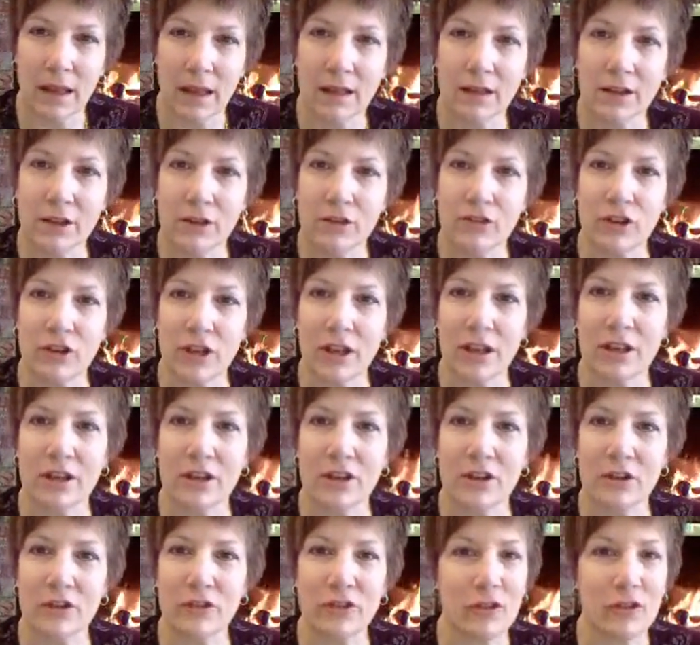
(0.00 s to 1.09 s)
English
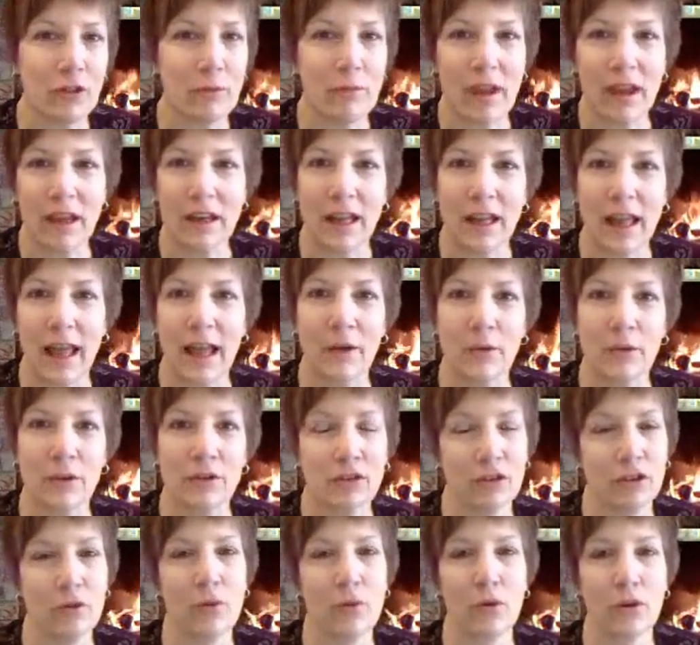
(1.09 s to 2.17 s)
is the main
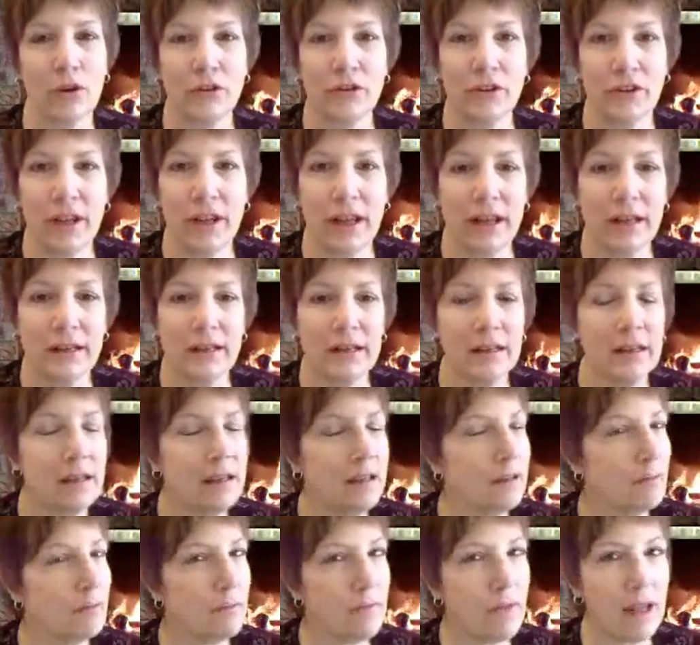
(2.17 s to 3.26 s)
language in the world today.
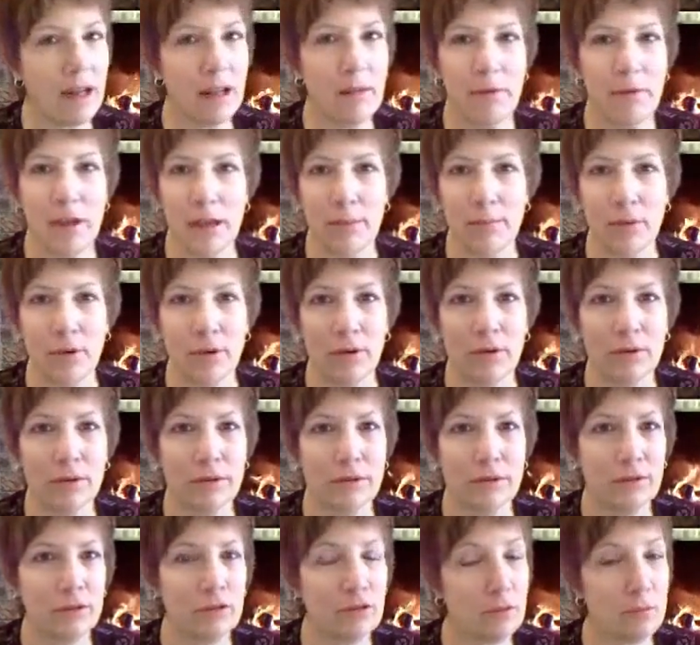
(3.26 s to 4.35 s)
Many people
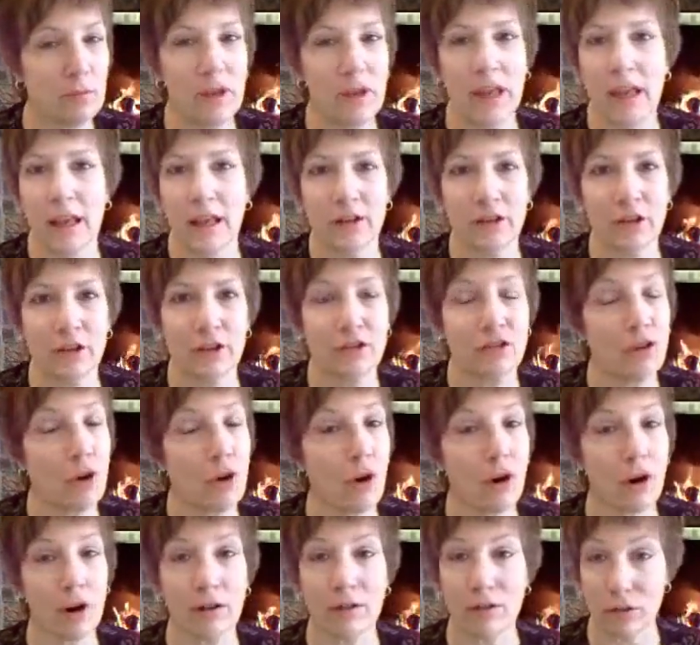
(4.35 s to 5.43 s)
speak English
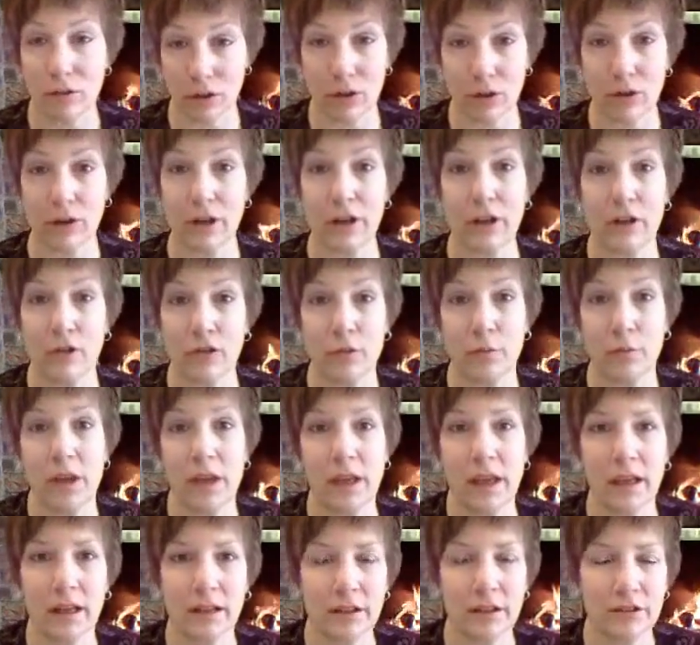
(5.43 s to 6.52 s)
or are learning to
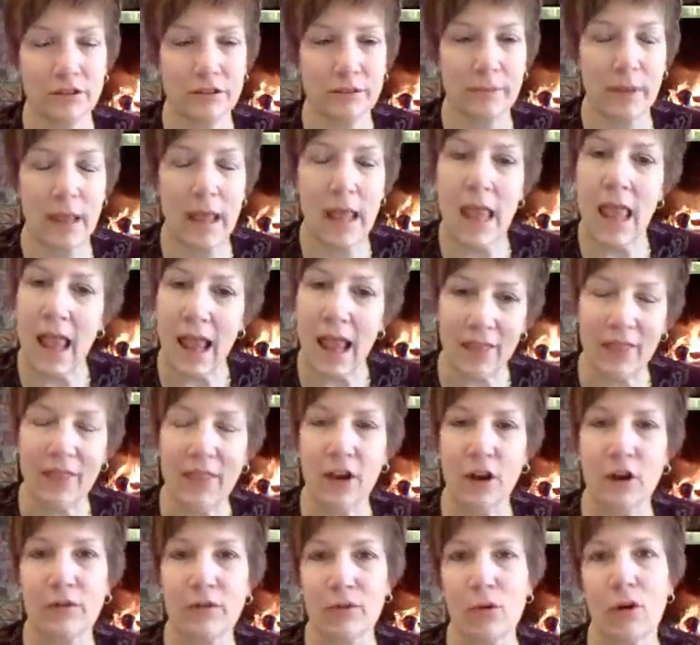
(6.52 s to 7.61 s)
speak English, and
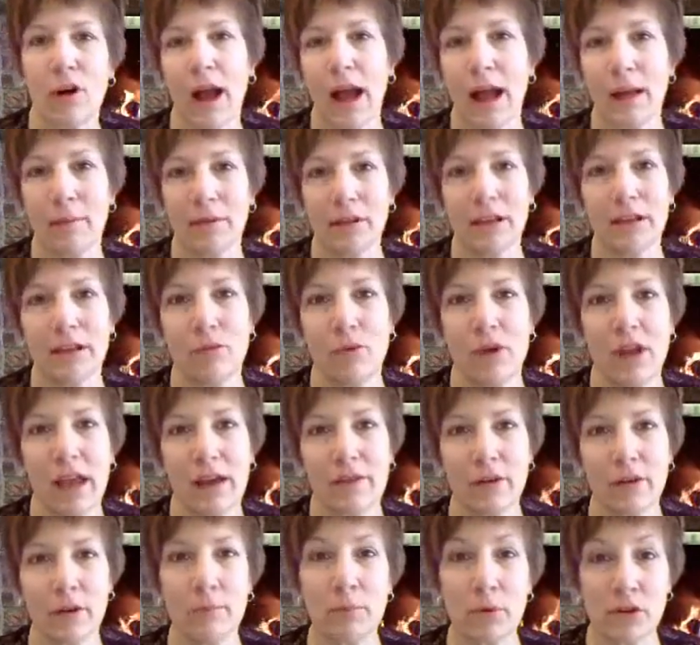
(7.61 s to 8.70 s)
therefore I believe we
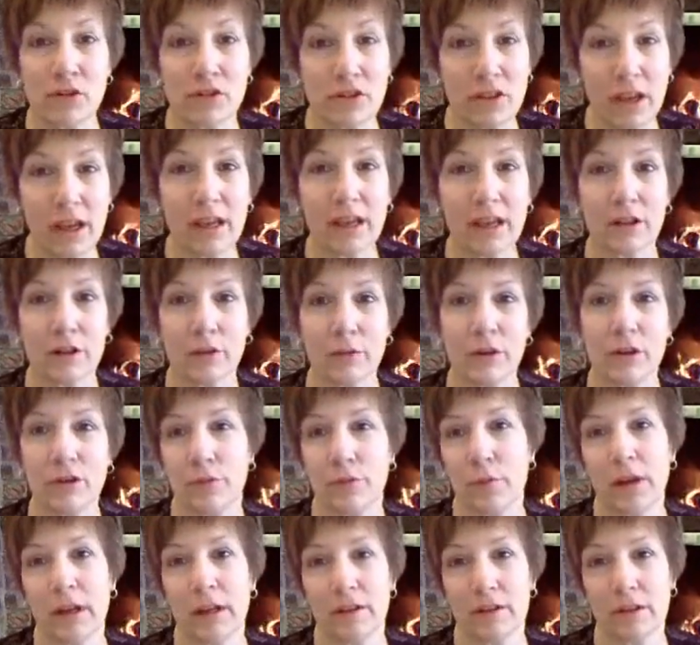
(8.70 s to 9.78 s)
have a particular
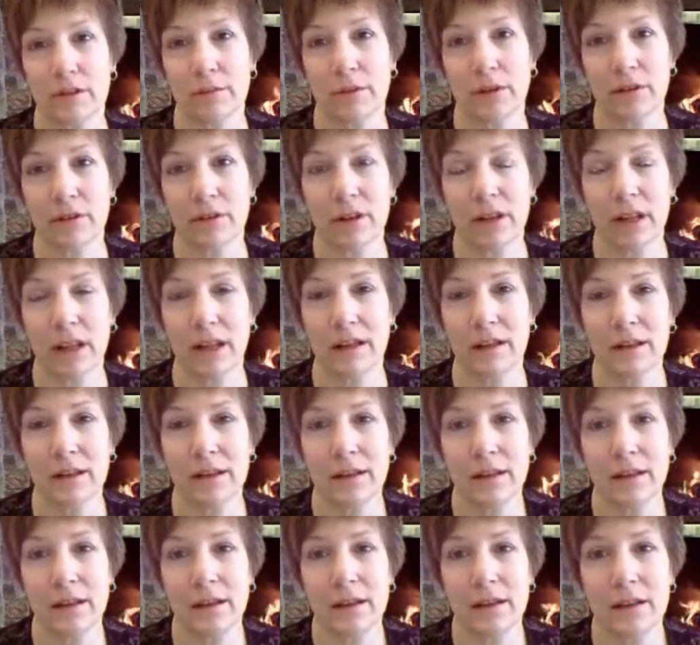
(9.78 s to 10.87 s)
responsibility
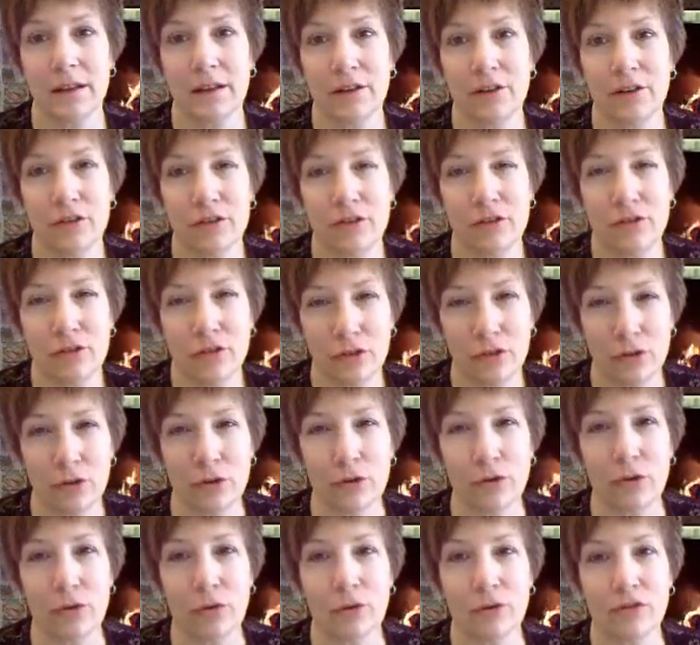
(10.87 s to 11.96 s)

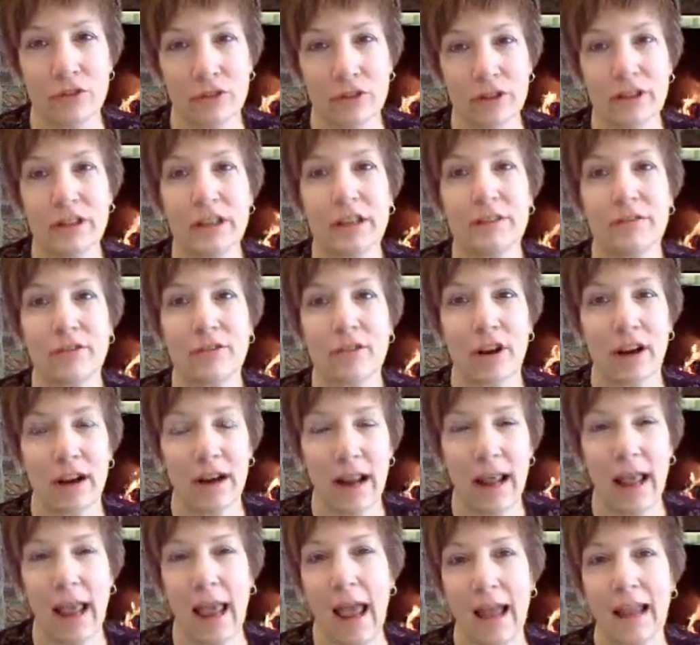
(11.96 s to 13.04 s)
to deliver
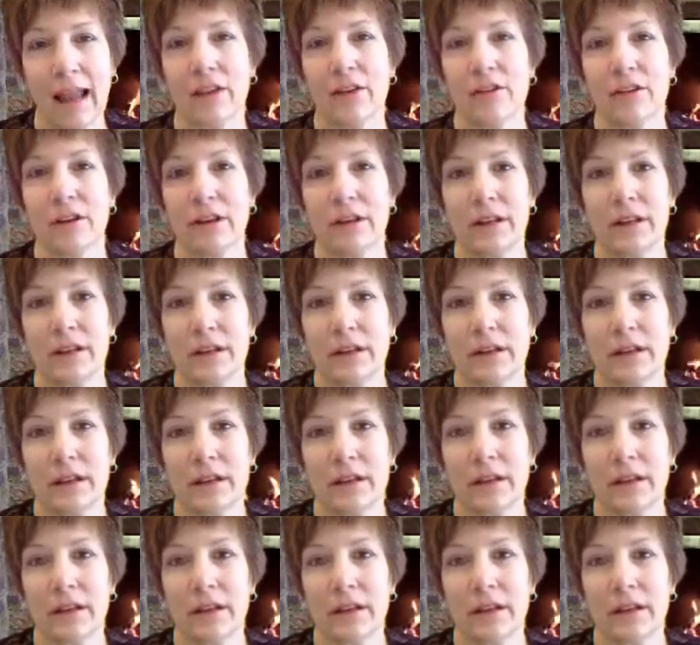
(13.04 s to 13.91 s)
an accurate